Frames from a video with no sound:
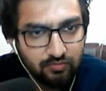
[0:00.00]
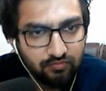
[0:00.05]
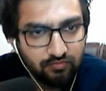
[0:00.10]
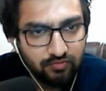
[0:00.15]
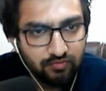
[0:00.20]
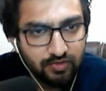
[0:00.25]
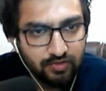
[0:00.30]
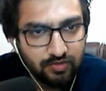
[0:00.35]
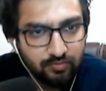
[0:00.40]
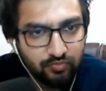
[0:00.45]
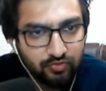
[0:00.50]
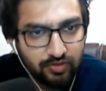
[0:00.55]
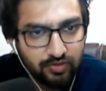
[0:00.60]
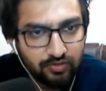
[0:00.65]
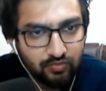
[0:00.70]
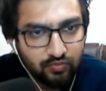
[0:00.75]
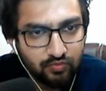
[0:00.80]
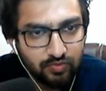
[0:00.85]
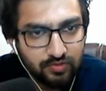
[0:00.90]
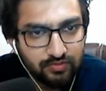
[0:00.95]

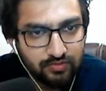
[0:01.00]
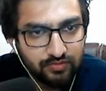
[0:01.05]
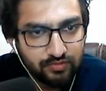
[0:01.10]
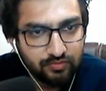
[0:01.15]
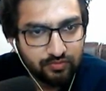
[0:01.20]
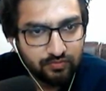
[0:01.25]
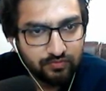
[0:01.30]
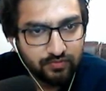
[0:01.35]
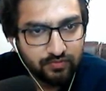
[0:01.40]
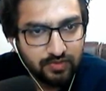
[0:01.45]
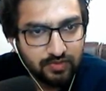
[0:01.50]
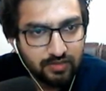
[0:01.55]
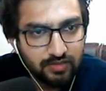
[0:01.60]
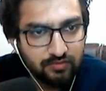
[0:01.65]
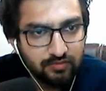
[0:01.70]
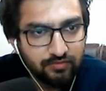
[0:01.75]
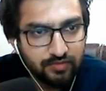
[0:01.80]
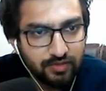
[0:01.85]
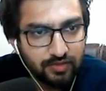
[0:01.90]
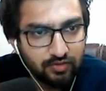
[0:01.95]
1.105
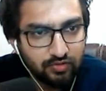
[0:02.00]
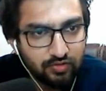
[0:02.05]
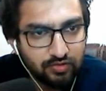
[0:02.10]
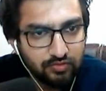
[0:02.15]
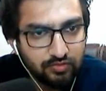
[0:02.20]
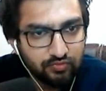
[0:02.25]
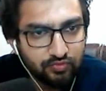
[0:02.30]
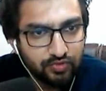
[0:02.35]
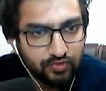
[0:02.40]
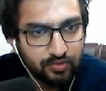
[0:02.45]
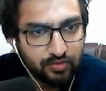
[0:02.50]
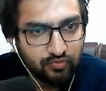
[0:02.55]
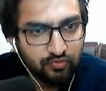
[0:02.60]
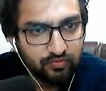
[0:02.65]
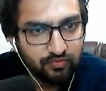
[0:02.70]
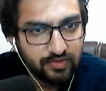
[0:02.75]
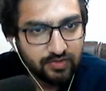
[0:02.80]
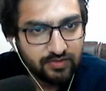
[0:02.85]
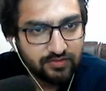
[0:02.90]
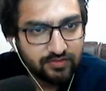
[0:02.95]
in order to remove
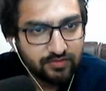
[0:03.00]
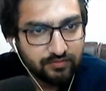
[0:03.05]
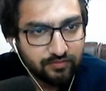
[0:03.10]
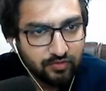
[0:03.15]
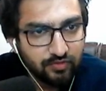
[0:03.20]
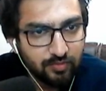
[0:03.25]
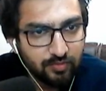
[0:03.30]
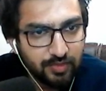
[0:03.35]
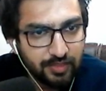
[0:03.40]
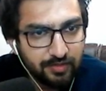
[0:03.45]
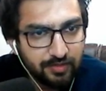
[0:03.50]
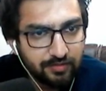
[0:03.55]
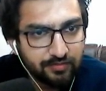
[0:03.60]
this from here.